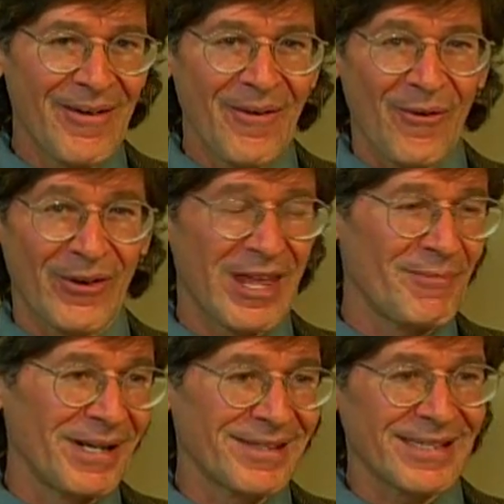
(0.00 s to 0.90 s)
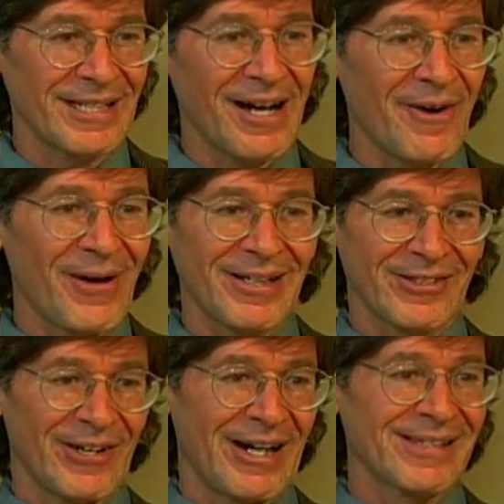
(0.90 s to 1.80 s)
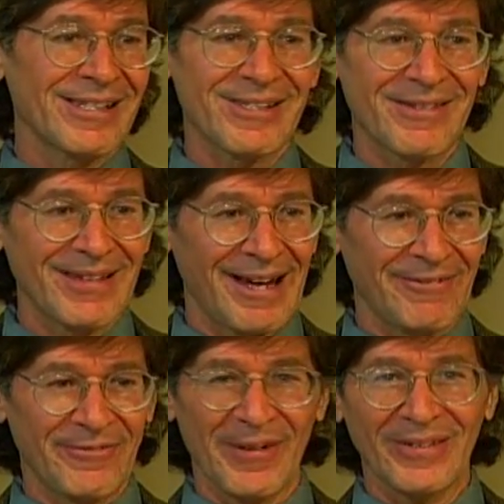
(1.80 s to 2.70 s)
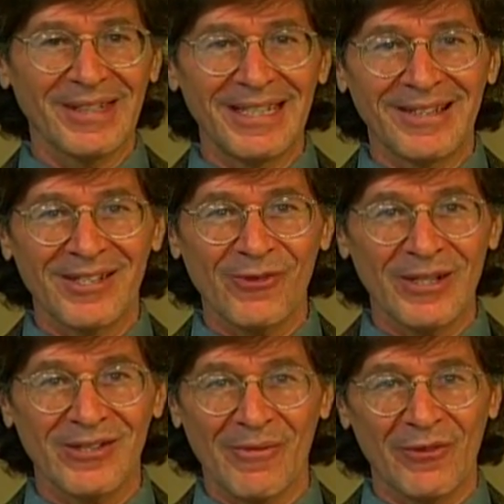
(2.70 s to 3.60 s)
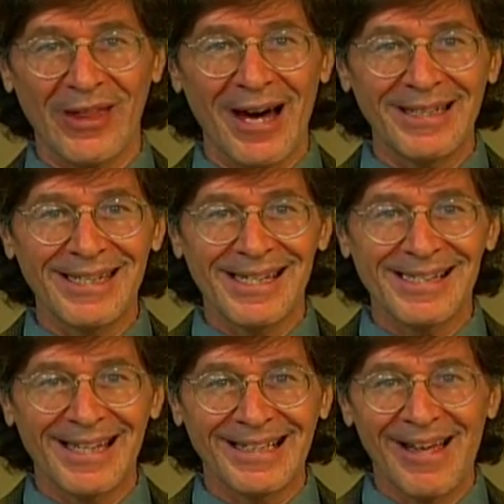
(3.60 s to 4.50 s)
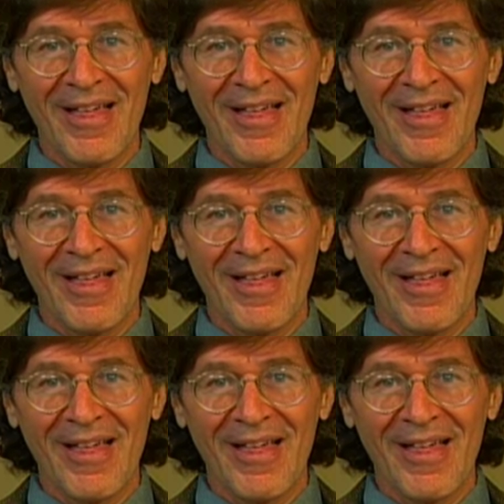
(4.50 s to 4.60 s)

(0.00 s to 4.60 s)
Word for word: or they might say, oh, I don't know, I just, I felt the need to stretch something. The idea is like,